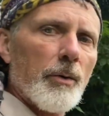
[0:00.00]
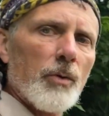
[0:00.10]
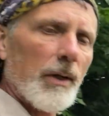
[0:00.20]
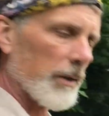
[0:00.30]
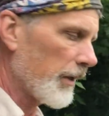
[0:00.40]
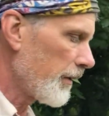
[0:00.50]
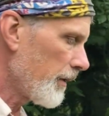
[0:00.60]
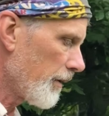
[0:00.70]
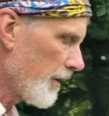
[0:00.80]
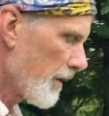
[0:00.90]
Rutland,
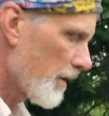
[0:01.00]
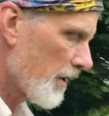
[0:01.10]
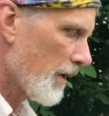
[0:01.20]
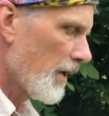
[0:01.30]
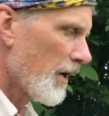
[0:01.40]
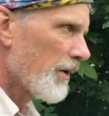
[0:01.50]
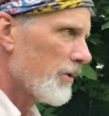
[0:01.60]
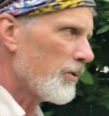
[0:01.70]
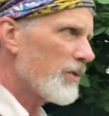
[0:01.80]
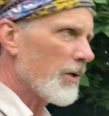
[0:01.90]

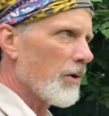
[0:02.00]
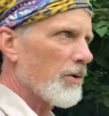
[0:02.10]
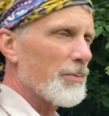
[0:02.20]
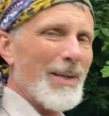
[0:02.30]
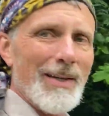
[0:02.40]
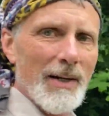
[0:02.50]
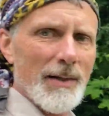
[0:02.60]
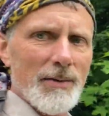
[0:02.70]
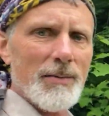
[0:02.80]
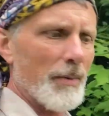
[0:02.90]
2 zeros,
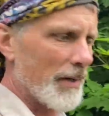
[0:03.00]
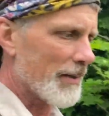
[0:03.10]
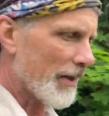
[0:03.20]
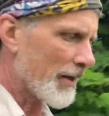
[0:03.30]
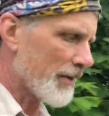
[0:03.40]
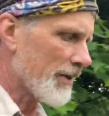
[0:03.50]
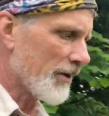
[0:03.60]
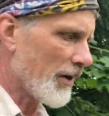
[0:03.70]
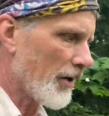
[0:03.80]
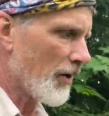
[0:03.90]
because my second
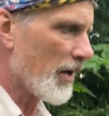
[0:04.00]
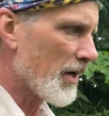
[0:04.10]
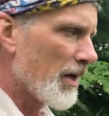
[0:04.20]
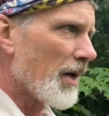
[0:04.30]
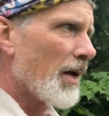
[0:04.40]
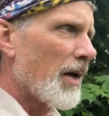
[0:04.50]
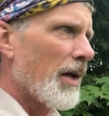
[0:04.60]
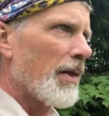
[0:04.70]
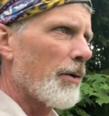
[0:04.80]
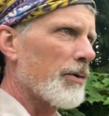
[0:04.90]
zero,
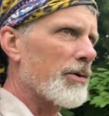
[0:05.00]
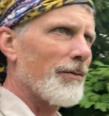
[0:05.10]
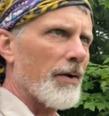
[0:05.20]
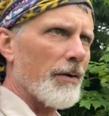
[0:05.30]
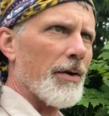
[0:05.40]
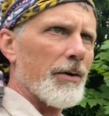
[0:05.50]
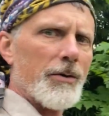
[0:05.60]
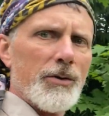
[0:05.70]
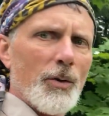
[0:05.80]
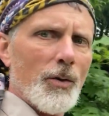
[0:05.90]
there were severe
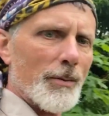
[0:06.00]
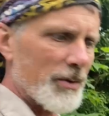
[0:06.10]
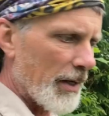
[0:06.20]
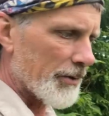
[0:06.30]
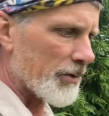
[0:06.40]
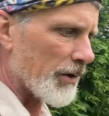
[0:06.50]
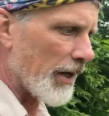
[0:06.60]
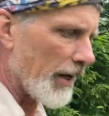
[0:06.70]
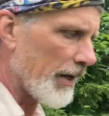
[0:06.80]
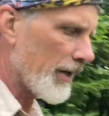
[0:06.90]
thunderstorms
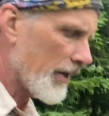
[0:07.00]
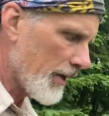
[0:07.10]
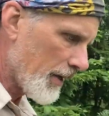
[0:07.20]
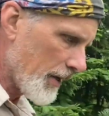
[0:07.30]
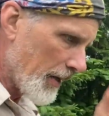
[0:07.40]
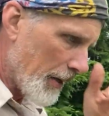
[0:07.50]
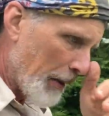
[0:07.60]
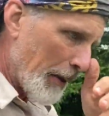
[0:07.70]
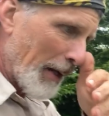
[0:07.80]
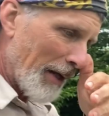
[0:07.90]
yesterday.
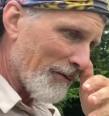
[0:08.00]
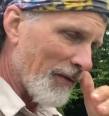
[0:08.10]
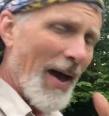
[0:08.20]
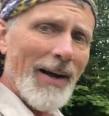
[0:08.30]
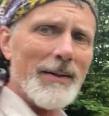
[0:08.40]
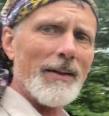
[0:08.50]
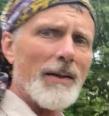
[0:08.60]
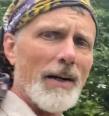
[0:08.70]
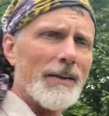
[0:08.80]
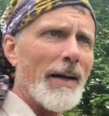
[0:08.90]
In fact, it
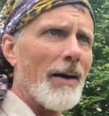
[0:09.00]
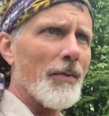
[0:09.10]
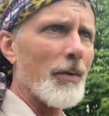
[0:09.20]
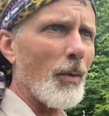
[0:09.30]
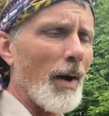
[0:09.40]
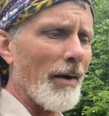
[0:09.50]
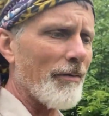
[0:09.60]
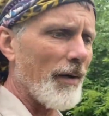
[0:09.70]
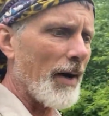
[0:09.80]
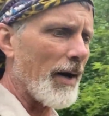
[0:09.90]
knocked out the
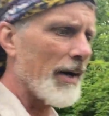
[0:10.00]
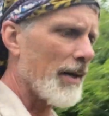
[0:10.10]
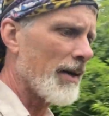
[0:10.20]
Wi-Fi